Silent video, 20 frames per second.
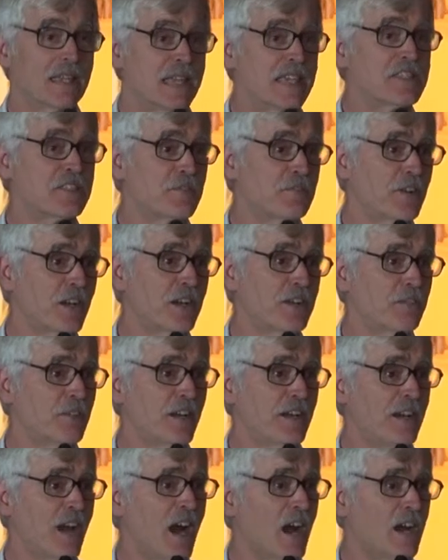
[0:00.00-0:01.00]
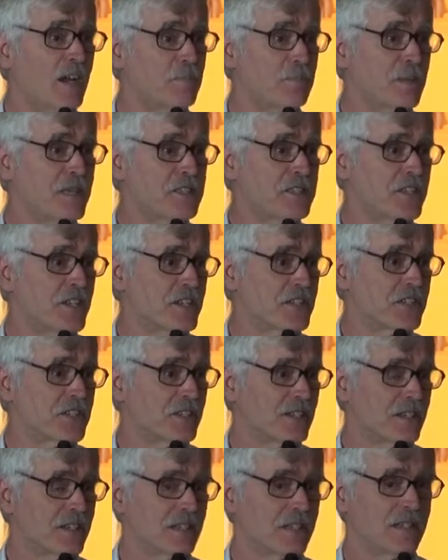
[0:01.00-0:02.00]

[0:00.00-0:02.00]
is a very, very hard business.